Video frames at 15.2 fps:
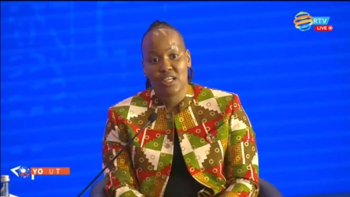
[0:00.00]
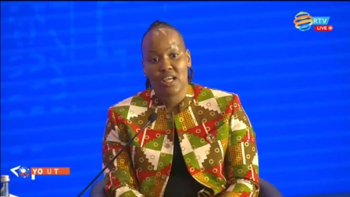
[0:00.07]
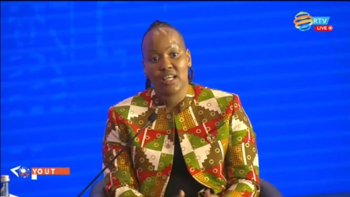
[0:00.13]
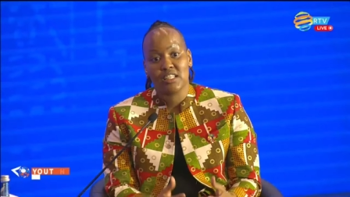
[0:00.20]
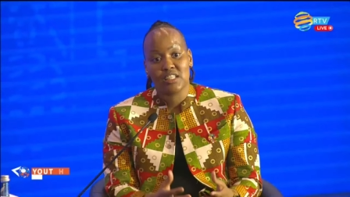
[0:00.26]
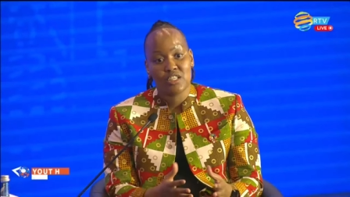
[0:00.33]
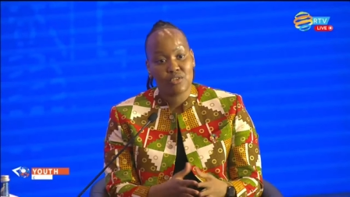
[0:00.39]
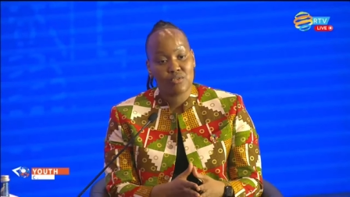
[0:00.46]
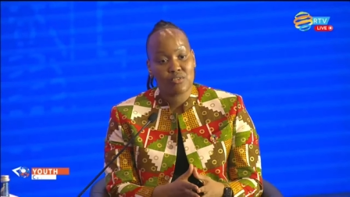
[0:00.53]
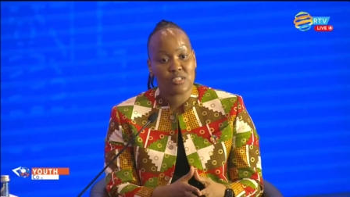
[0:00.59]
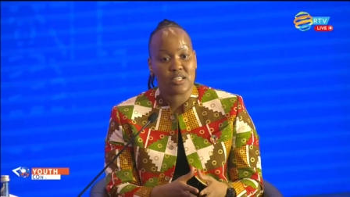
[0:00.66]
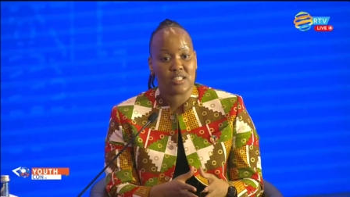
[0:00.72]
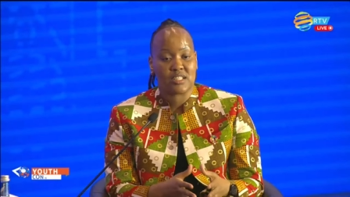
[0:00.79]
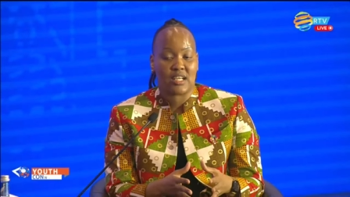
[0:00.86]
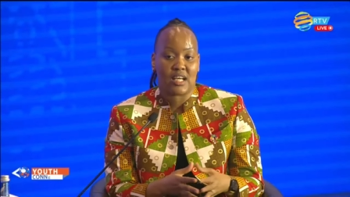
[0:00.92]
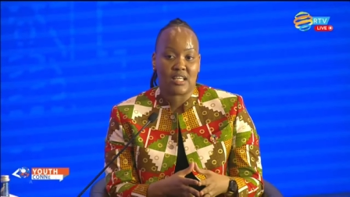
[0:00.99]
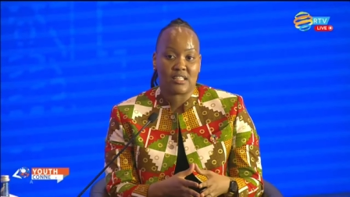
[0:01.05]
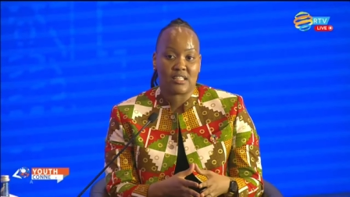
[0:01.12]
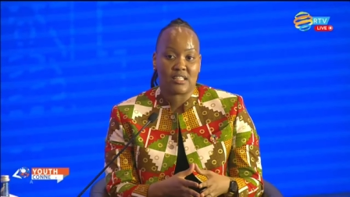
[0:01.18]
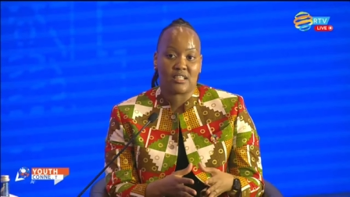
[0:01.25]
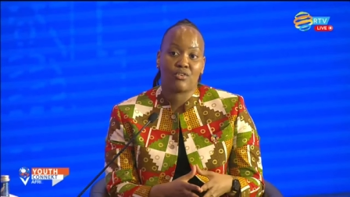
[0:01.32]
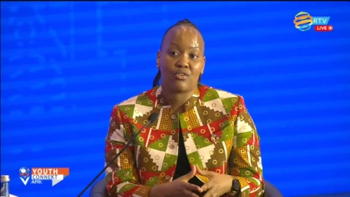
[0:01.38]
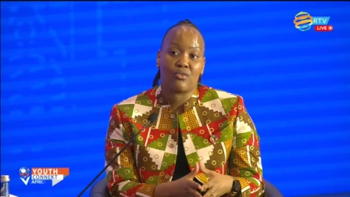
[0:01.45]
and use it as
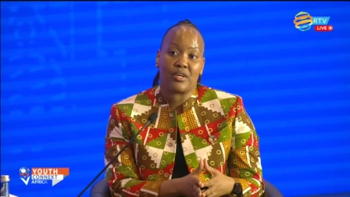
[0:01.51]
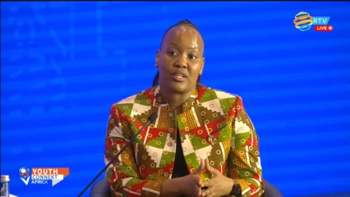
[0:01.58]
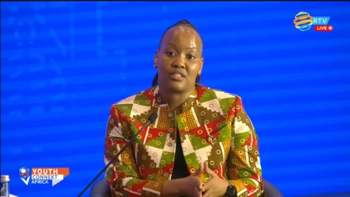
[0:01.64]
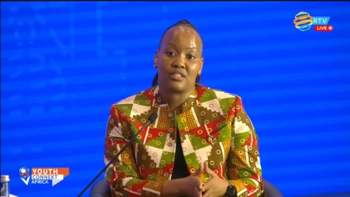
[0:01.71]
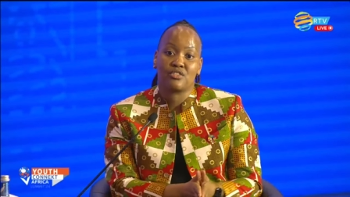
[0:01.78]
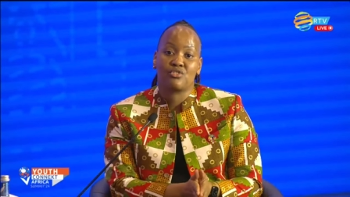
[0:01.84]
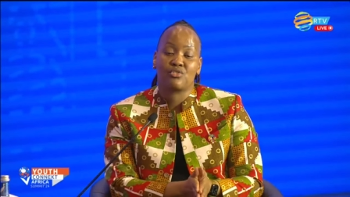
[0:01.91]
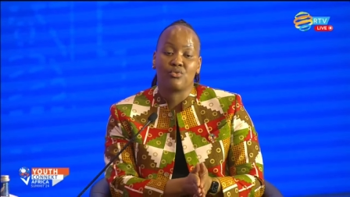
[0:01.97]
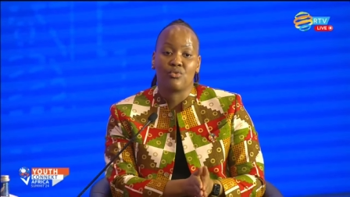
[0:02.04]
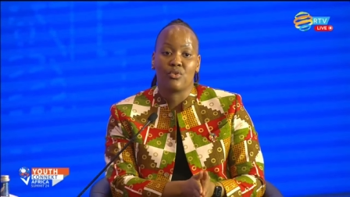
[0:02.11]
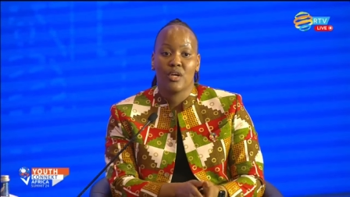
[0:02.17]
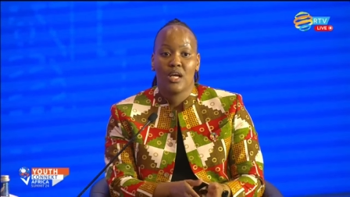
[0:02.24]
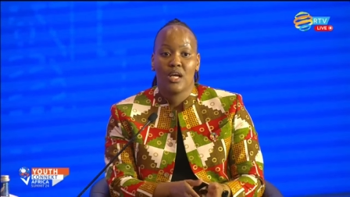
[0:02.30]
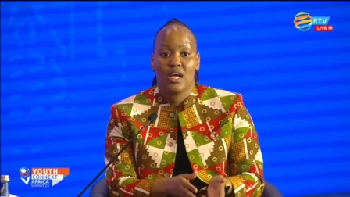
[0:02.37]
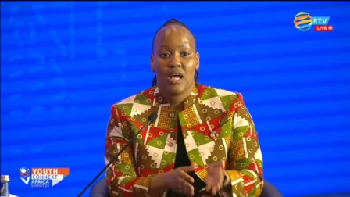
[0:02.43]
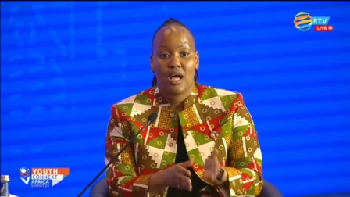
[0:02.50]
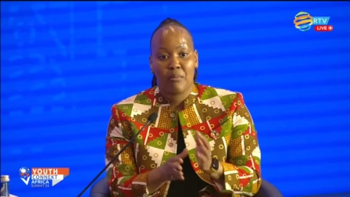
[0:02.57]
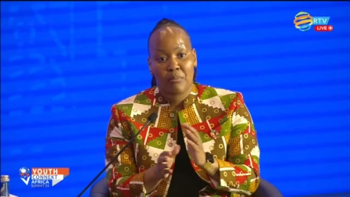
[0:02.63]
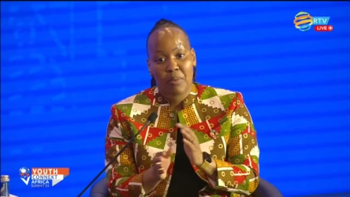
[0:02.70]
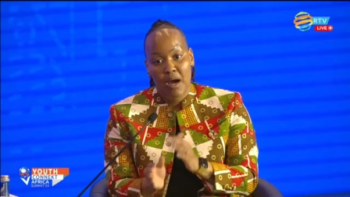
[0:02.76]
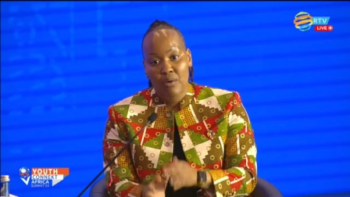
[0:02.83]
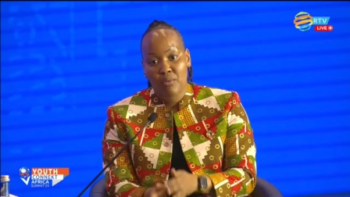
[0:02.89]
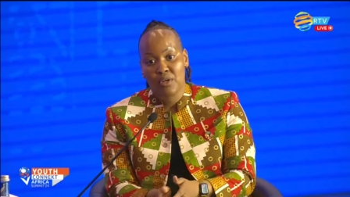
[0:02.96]
conduits to
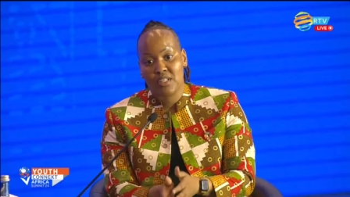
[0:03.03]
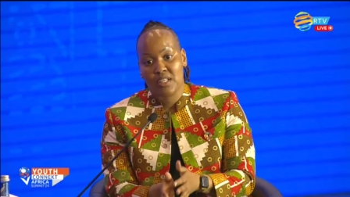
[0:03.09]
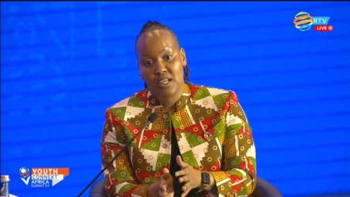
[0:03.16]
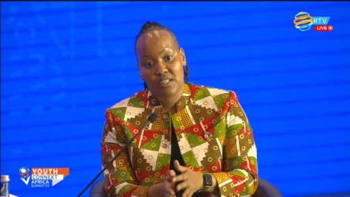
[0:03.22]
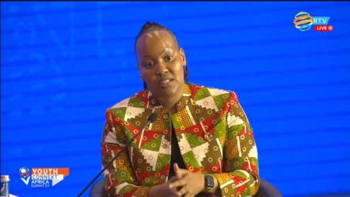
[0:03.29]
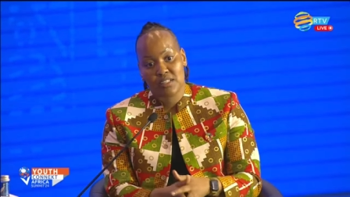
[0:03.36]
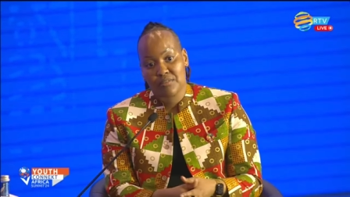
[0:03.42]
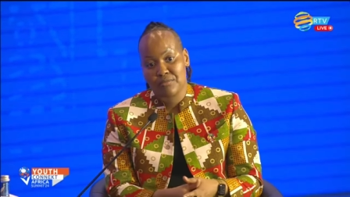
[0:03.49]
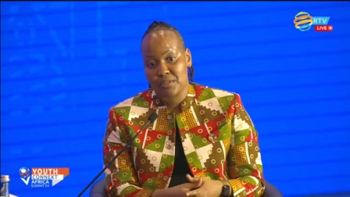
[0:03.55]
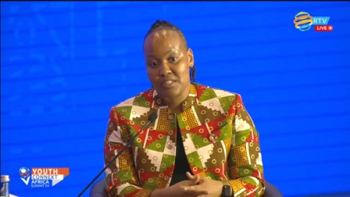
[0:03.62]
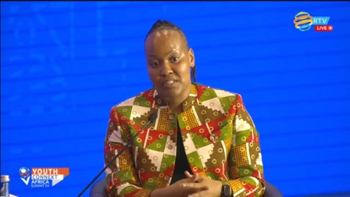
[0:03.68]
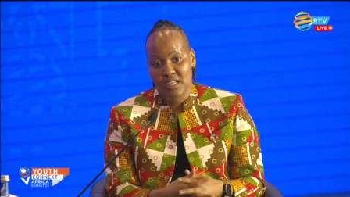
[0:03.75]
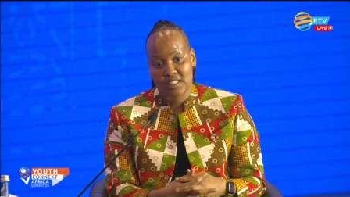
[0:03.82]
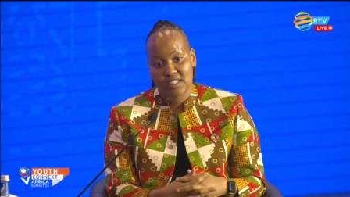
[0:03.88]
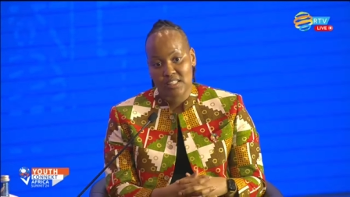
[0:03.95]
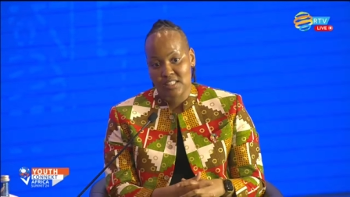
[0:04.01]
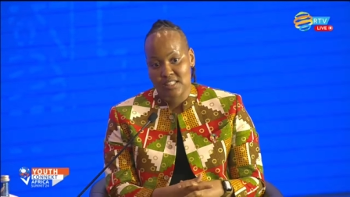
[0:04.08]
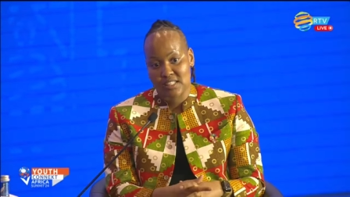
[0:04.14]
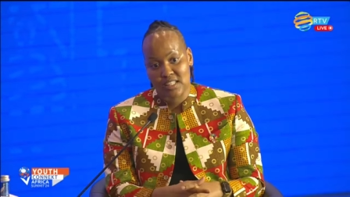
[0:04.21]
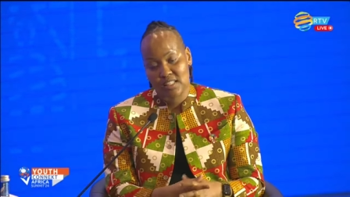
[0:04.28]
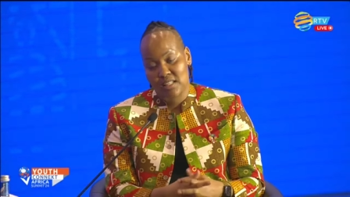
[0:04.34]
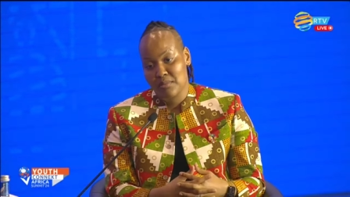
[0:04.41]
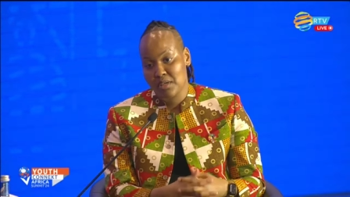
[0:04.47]
empower the other different sectors
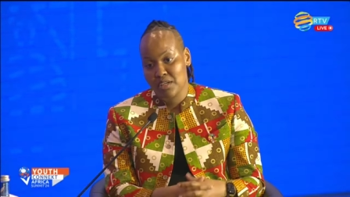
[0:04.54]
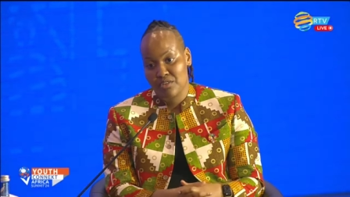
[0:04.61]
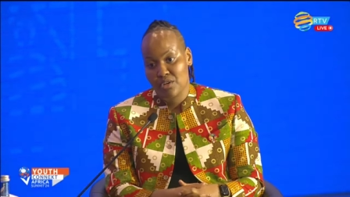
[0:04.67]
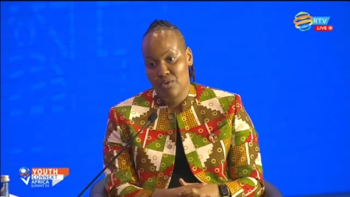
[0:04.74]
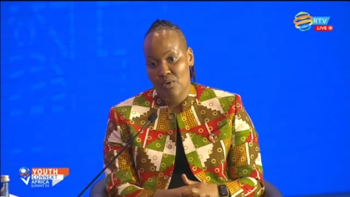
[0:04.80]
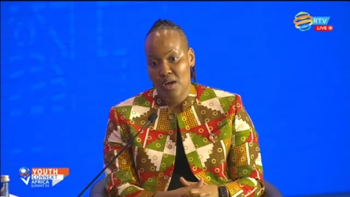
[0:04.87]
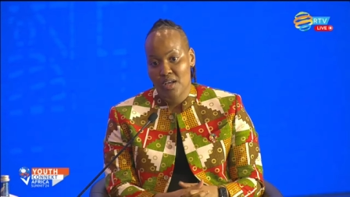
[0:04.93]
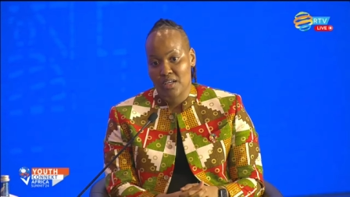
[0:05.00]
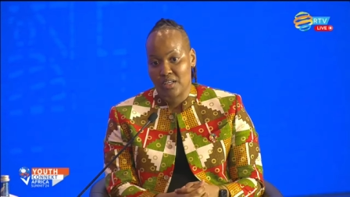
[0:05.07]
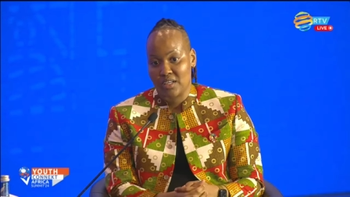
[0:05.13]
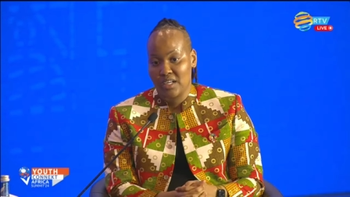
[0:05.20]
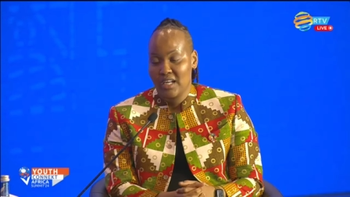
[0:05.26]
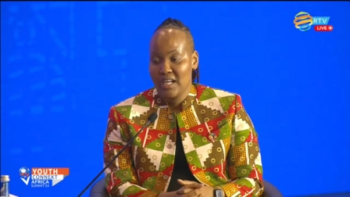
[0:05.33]
that they may require.